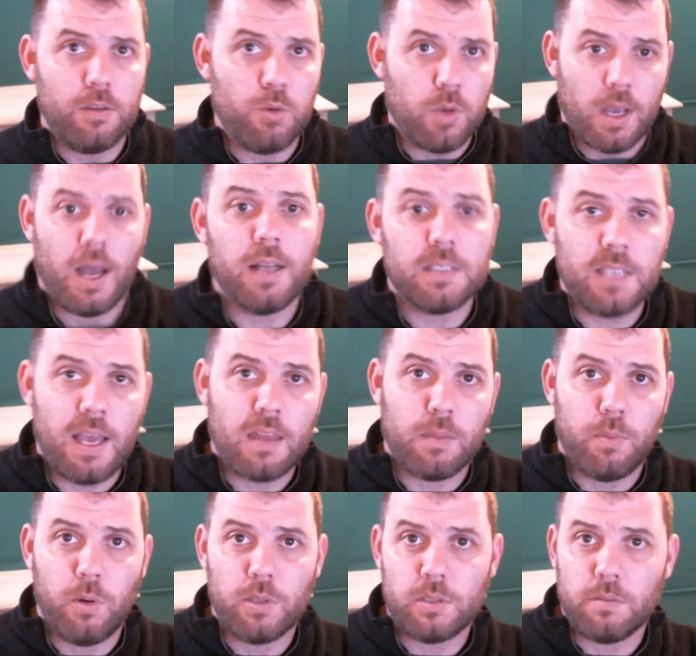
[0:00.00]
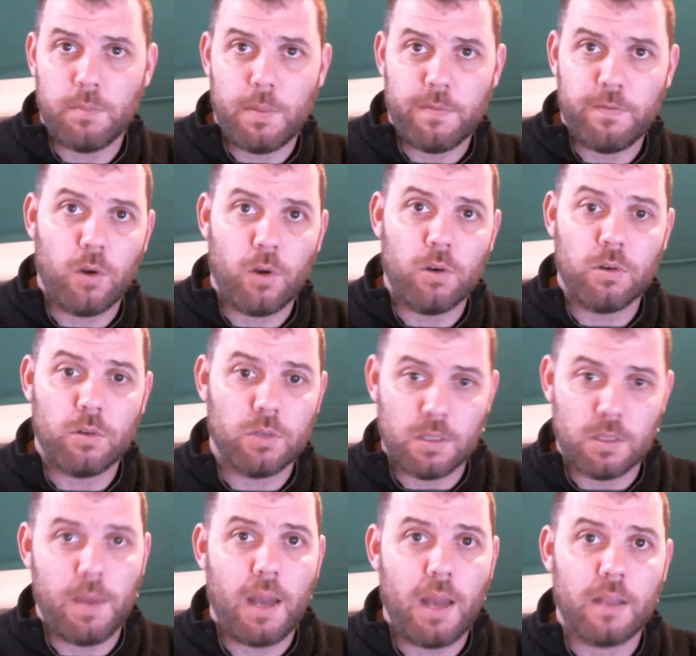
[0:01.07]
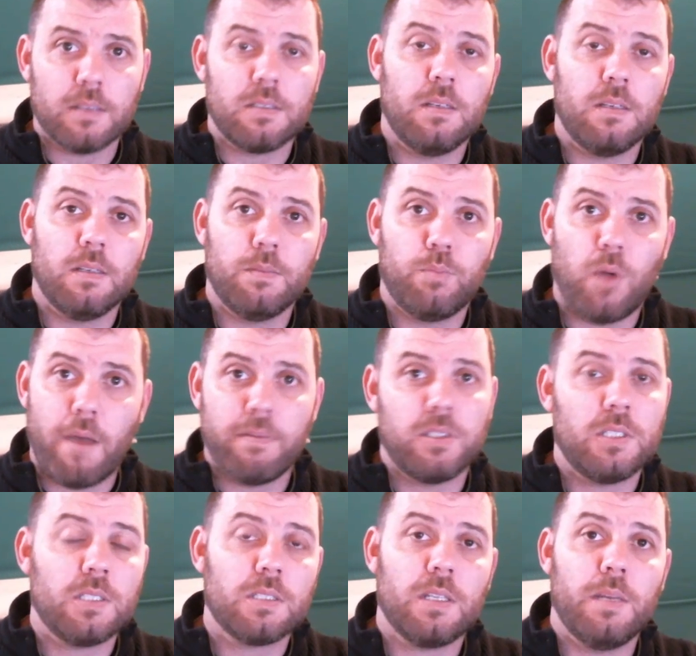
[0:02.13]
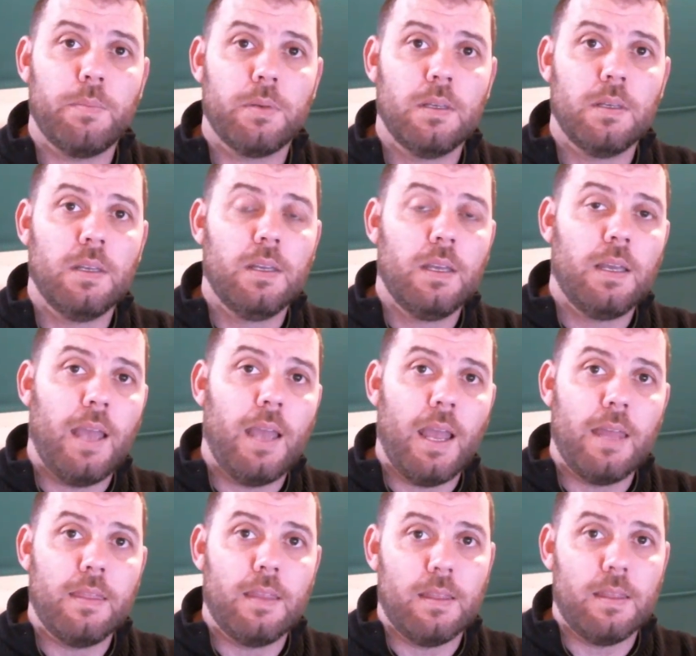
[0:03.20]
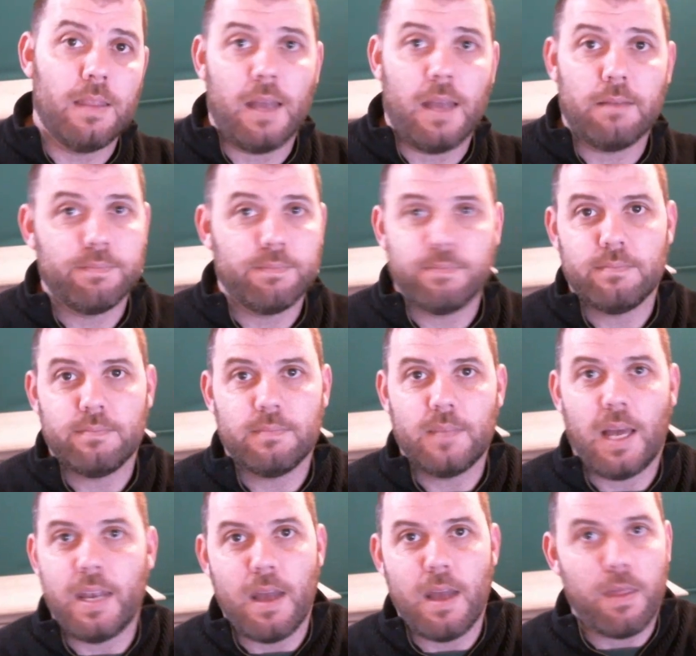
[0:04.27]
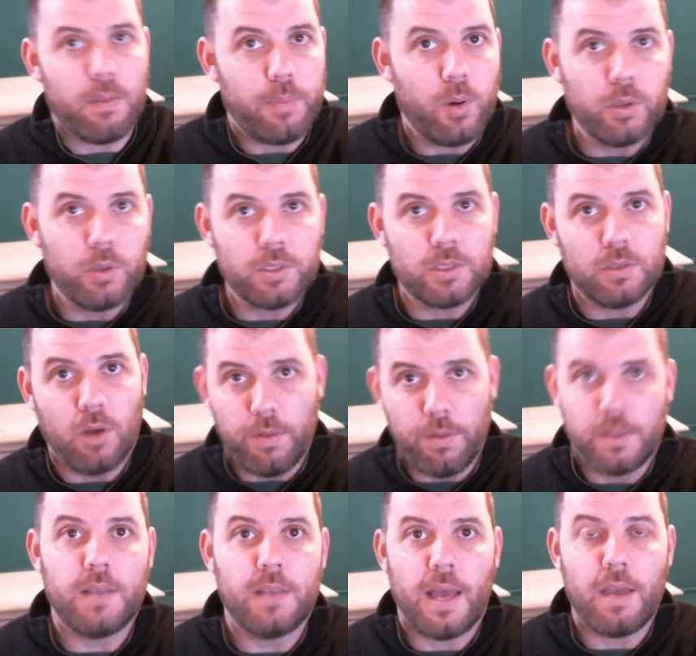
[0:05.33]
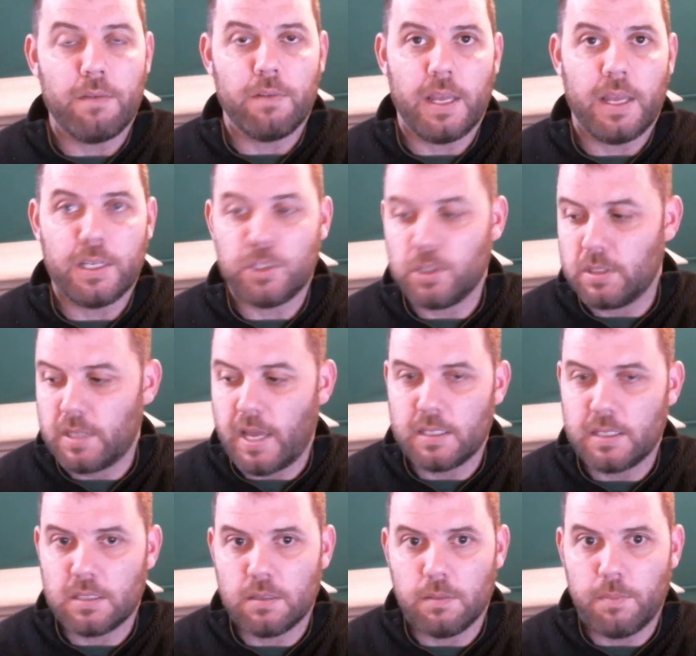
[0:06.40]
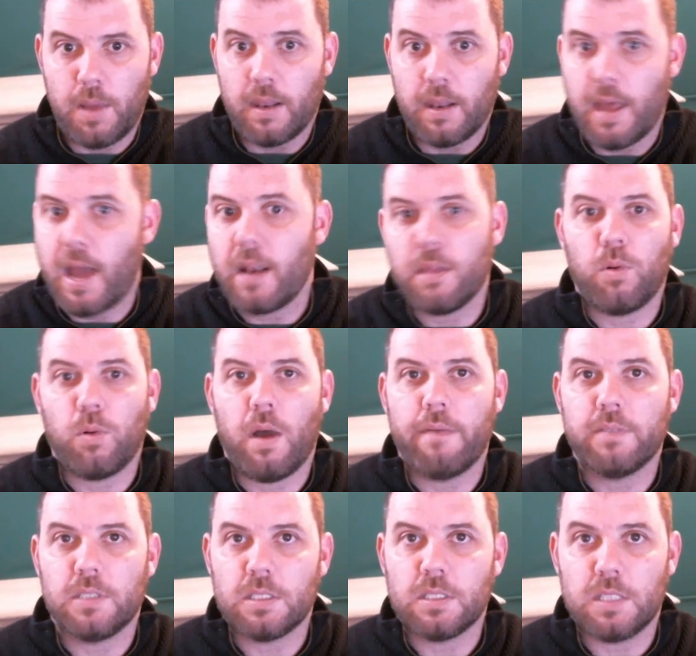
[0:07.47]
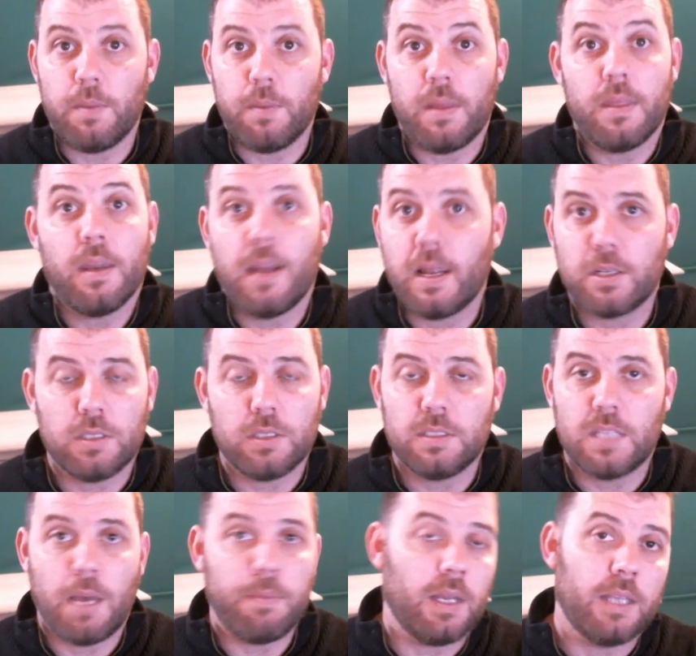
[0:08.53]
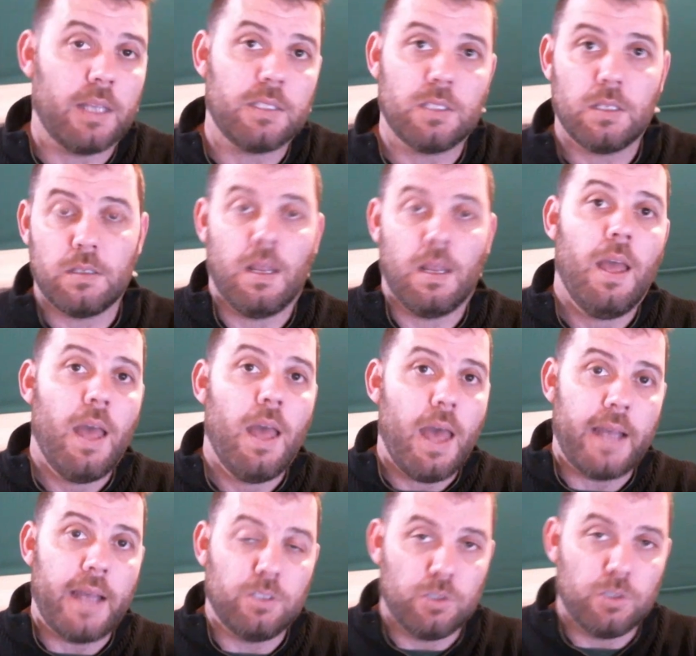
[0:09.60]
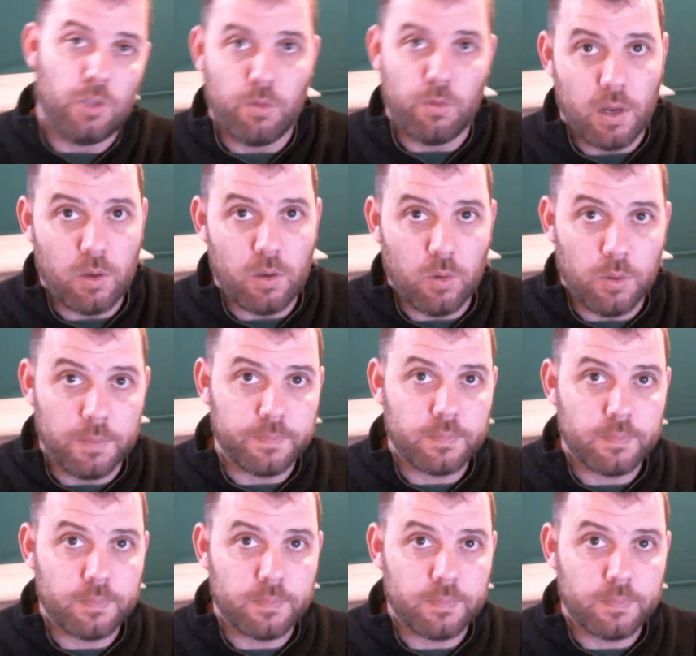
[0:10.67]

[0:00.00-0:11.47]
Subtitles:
you can't see how the person voted because the ballot's in a privacy slip, and then that another person on the day of election takes the ballot out of the privacy slip and then actually tabulates it and adds it to the record.